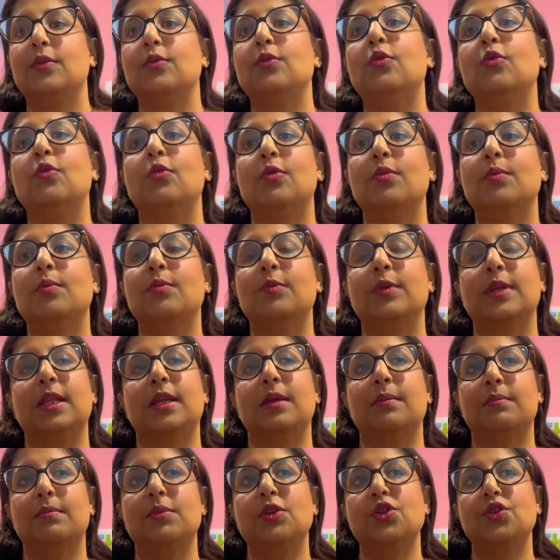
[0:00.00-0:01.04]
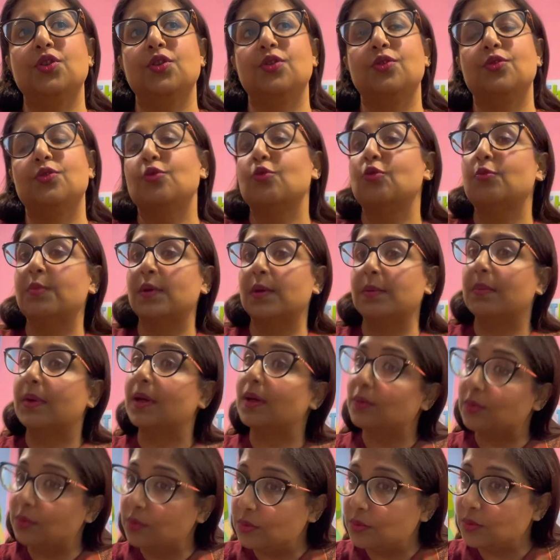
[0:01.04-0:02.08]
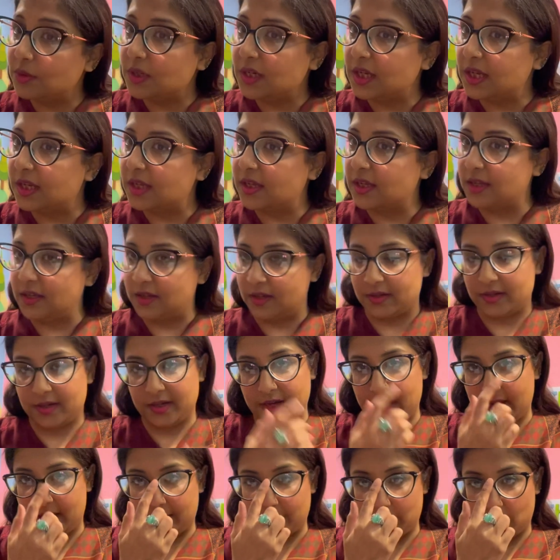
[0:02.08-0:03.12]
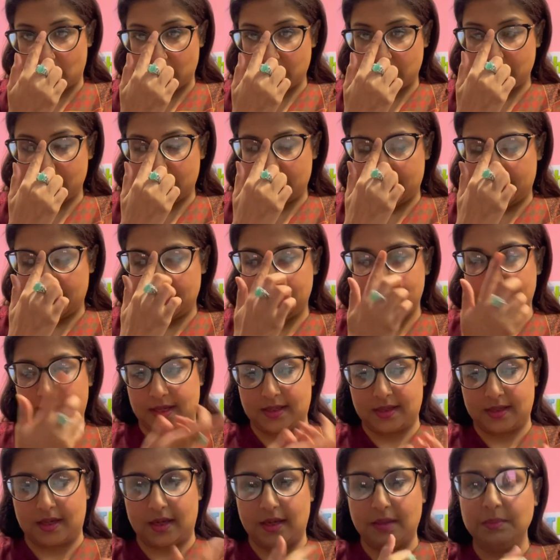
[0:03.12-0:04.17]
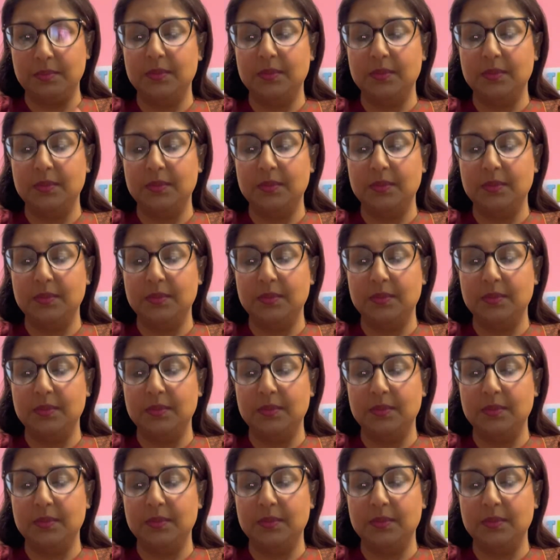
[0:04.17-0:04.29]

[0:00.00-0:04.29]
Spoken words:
home with the ambition to open my own daycare and Montessori setup.